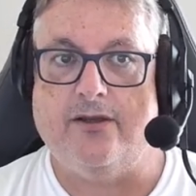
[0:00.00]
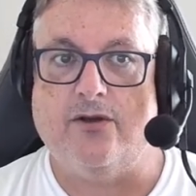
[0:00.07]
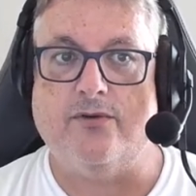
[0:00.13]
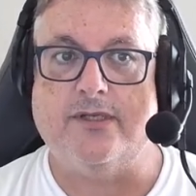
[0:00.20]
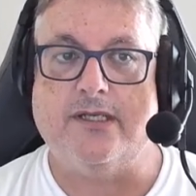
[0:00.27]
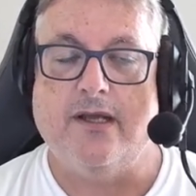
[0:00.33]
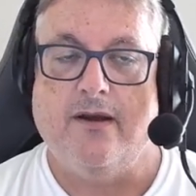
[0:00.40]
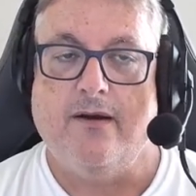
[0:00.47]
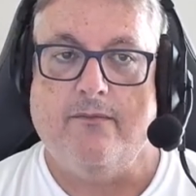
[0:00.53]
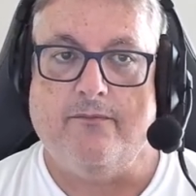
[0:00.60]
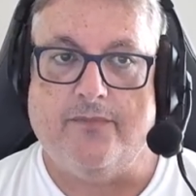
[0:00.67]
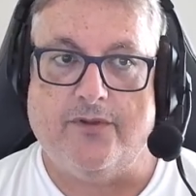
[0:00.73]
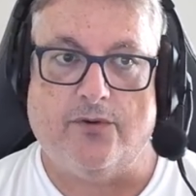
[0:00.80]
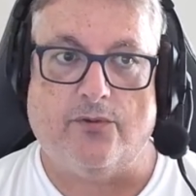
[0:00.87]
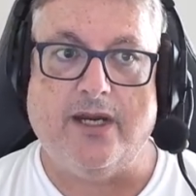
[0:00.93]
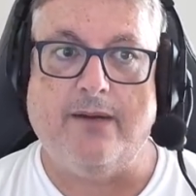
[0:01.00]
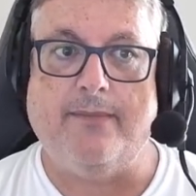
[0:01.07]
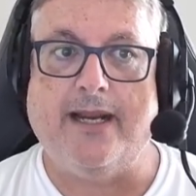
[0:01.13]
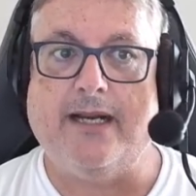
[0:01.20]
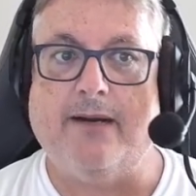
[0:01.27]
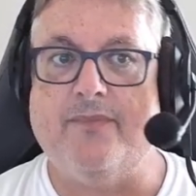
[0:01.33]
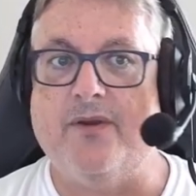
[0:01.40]
Those three
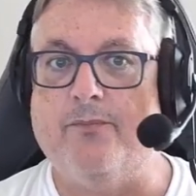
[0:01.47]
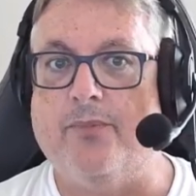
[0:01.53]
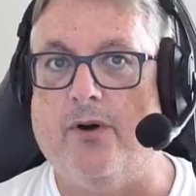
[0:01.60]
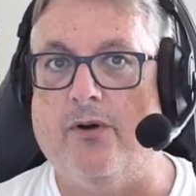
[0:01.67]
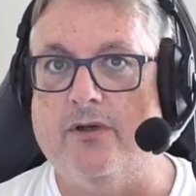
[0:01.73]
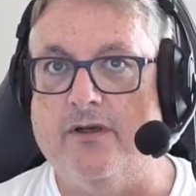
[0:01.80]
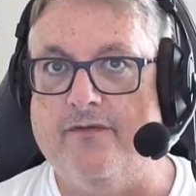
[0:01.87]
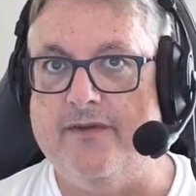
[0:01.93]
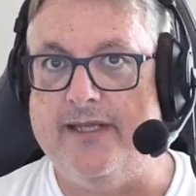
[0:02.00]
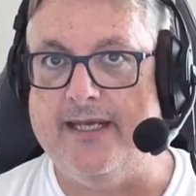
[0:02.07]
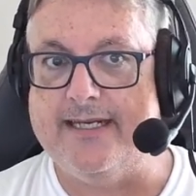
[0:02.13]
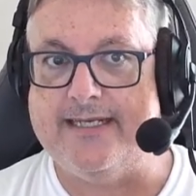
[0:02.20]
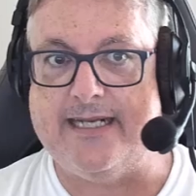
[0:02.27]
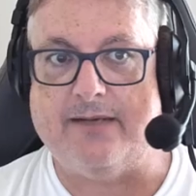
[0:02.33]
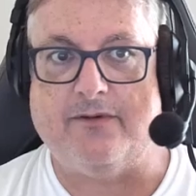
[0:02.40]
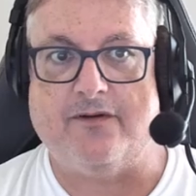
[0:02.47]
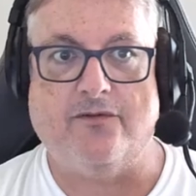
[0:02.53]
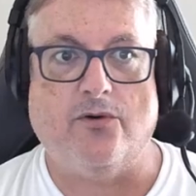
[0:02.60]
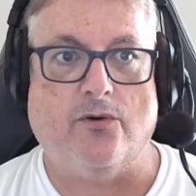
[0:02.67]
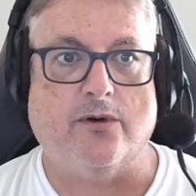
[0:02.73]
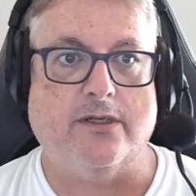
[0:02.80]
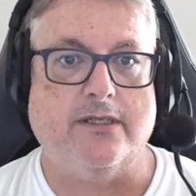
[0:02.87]
make up the bulk of the exam, of
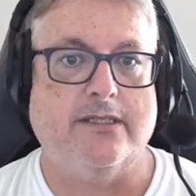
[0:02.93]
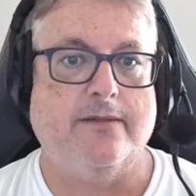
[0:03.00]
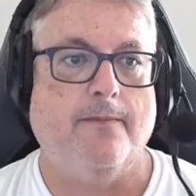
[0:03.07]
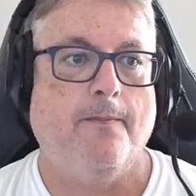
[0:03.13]
course.